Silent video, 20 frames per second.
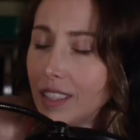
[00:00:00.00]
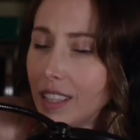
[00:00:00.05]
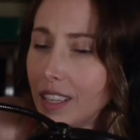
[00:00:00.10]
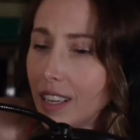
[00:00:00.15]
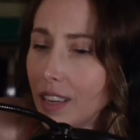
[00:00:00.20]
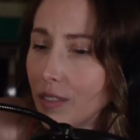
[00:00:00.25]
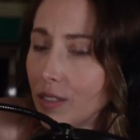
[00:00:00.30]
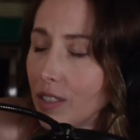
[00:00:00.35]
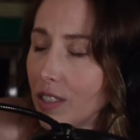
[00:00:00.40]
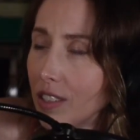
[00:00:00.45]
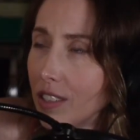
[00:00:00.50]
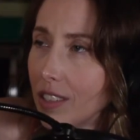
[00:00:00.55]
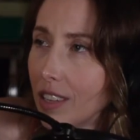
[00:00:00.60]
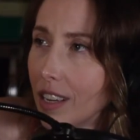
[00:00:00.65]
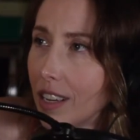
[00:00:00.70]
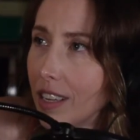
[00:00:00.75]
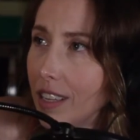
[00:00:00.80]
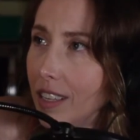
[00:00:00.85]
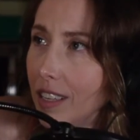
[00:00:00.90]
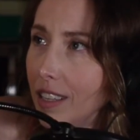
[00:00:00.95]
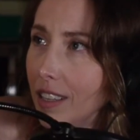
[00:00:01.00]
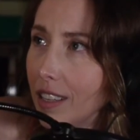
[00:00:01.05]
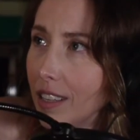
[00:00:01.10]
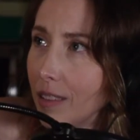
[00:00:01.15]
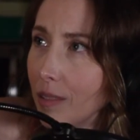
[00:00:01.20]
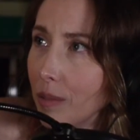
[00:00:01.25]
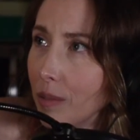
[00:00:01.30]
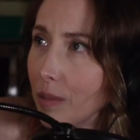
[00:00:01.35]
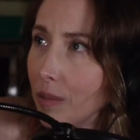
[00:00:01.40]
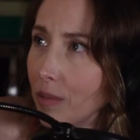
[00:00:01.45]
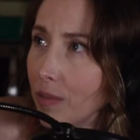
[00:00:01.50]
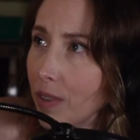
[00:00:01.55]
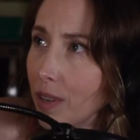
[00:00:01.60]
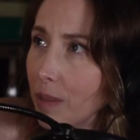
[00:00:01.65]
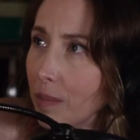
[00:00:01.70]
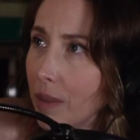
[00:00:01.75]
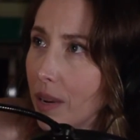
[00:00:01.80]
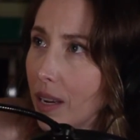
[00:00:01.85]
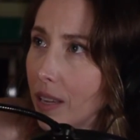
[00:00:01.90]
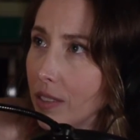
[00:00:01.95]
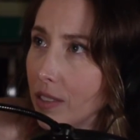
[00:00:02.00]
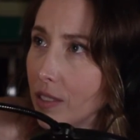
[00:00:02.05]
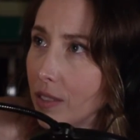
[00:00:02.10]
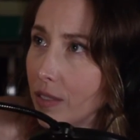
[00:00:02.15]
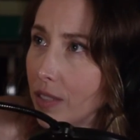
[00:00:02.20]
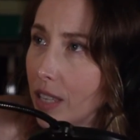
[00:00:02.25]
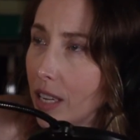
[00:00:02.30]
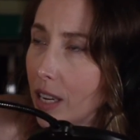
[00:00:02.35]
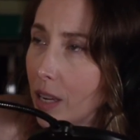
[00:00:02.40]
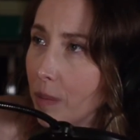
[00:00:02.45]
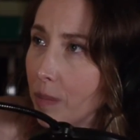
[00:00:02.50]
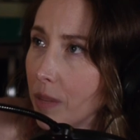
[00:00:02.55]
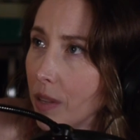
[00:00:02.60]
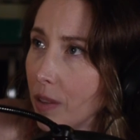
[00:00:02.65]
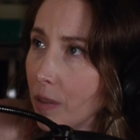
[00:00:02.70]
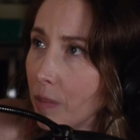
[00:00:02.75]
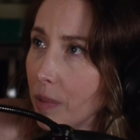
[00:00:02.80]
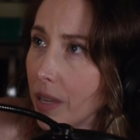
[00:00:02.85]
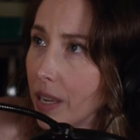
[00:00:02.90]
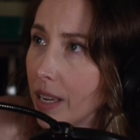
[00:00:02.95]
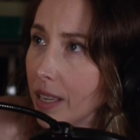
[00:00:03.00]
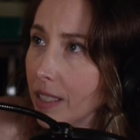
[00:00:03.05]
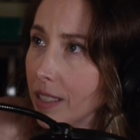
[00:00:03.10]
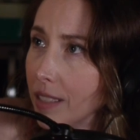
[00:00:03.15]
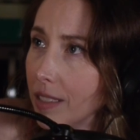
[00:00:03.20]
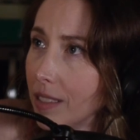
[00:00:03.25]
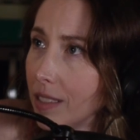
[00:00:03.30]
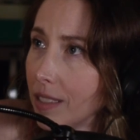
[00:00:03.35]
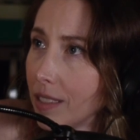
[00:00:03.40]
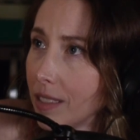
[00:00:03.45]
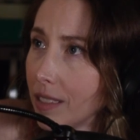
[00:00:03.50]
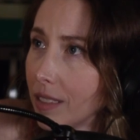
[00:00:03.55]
they have a society that was very positive and helped other planets?